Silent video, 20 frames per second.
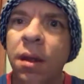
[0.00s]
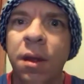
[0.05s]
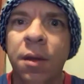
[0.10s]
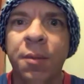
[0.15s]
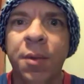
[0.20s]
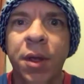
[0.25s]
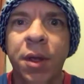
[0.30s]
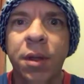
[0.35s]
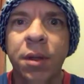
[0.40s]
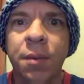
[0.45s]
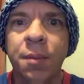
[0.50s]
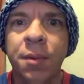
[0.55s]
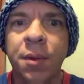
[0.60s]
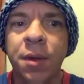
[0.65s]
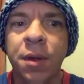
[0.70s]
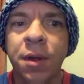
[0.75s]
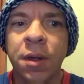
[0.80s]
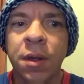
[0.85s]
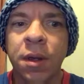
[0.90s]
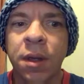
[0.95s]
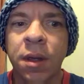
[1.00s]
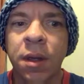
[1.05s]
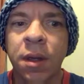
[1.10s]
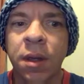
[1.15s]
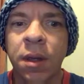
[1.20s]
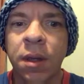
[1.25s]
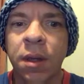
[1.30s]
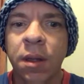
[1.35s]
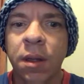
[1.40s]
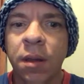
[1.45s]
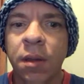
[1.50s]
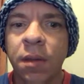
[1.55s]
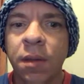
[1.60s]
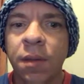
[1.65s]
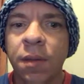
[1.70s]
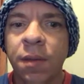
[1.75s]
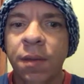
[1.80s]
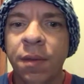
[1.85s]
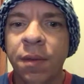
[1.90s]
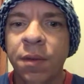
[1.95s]
I picked up a
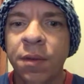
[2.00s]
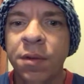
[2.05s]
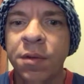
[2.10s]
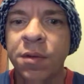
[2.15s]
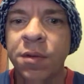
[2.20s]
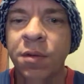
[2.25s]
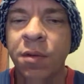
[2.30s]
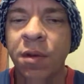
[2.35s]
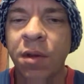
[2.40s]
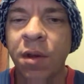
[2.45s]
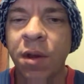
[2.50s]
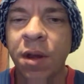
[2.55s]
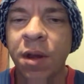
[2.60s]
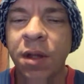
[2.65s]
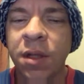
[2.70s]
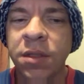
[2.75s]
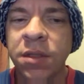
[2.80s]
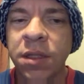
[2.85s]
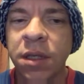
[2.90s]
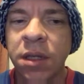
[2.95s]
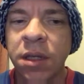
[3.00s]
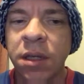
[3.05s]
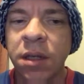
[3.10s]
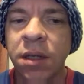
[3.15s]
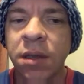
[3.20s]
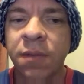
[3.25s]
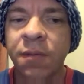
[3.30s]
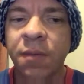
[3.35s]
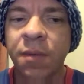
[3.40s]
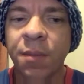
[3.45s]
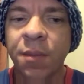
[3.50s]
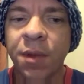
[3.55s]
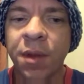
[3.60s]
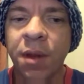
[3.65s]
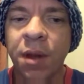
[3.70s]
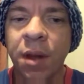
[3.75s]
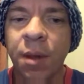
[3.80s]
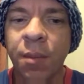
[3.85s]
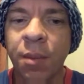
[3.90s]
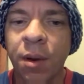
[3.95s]
trilogy from the
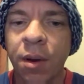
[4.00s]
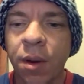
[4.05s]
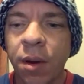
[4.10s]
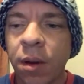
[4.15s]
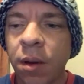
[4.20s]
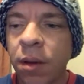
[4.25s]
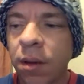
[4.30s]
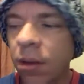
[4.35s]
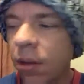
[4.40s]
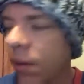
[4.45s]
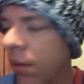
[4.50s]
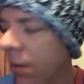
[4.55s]
library